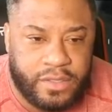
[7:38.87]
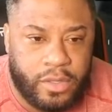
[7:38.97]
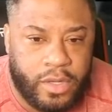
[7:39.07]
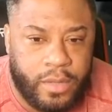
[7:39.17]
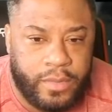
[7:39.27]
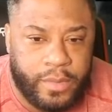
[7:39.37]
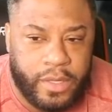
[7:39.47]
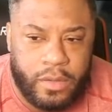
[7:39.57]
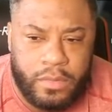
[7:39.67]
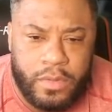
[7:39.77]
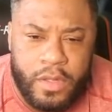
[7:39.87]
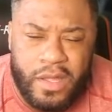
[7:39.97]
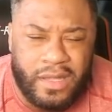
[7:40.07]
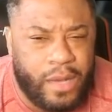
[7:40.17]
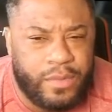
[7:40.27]
to load up. There we go.
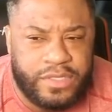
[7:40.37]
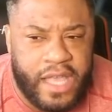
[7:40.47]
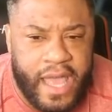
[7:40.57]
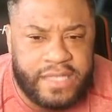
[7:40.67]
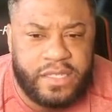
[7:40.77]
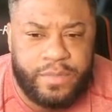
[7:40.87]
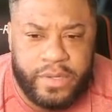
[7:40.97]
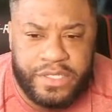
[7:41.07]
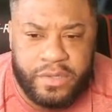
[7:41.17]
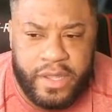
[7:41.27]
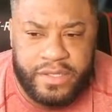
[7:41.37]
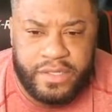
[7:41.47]
That was actually pretty strange. It